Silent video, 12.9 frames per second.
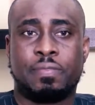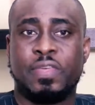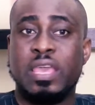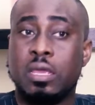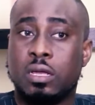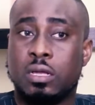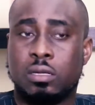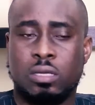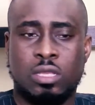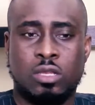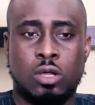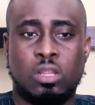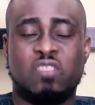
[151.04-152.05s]
think, in
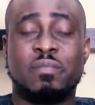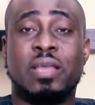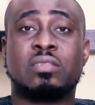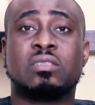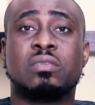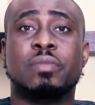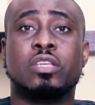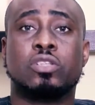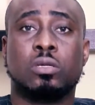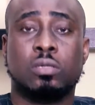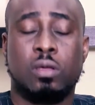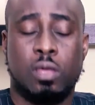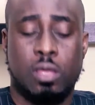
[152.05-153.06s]
all of my
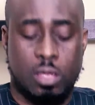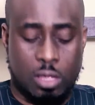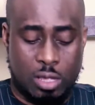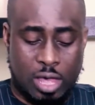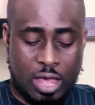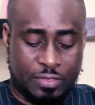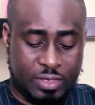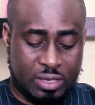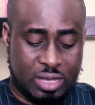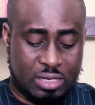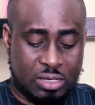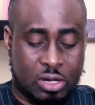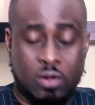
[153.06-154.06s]
estimation, I think
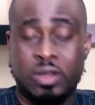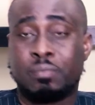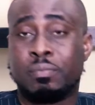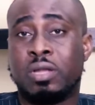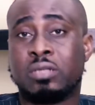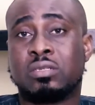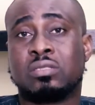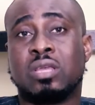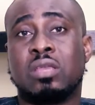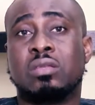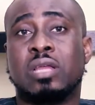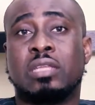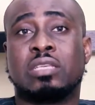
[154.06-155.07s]
that the current Manchester
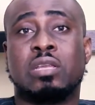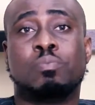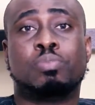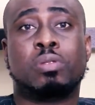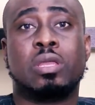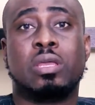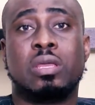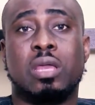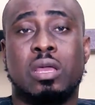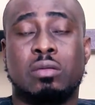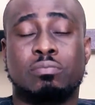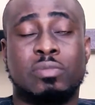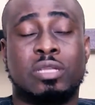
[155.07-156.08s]
United
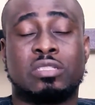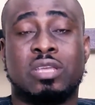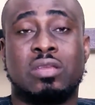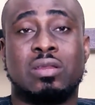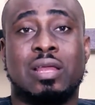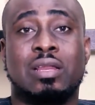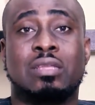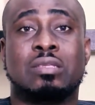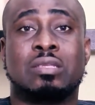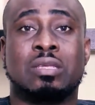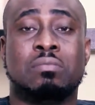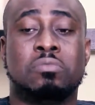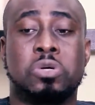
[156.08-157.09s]

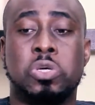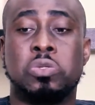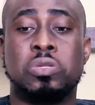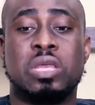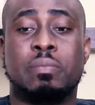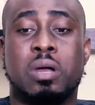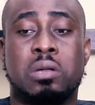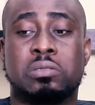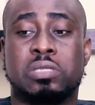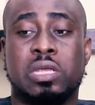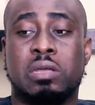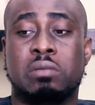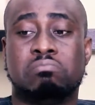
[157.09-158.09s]
team, only about
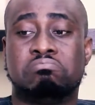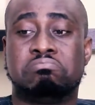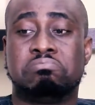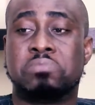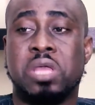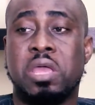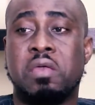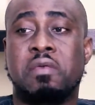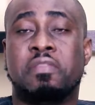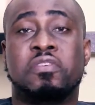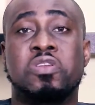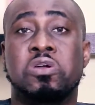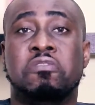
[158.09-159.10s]

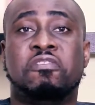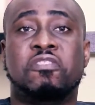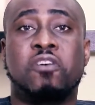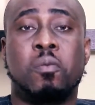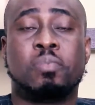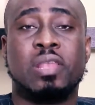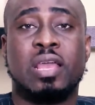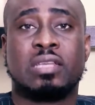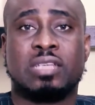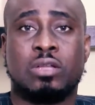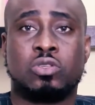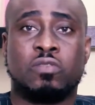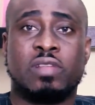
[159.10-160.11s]
3 or 4 players
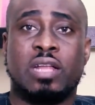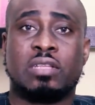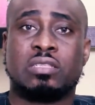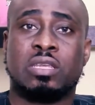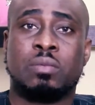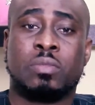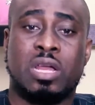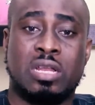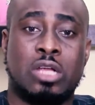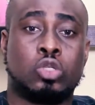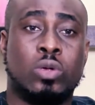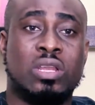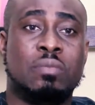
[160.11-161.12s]
out of that team can
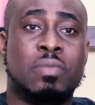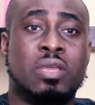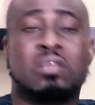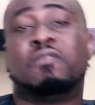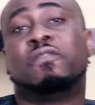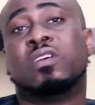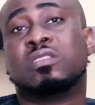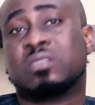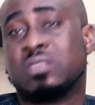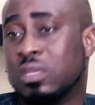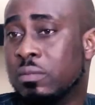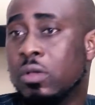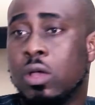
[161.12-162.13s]
actually make the first
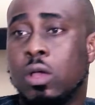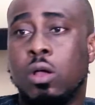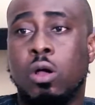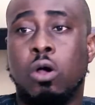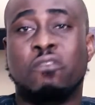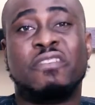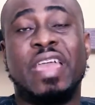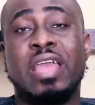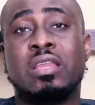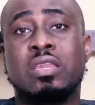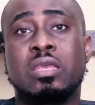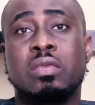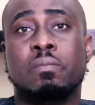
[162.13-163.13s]
team of
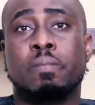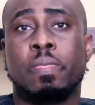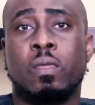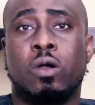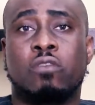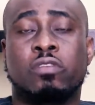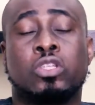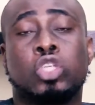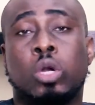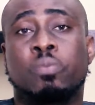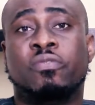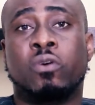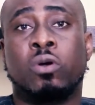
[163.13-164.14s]
any of the
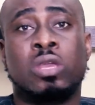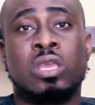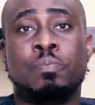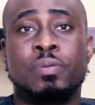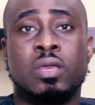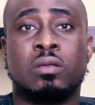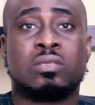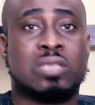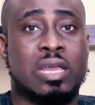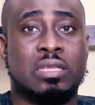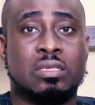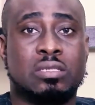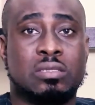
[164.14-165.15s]
top 4 EPL
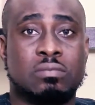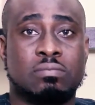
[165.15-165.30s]
sides.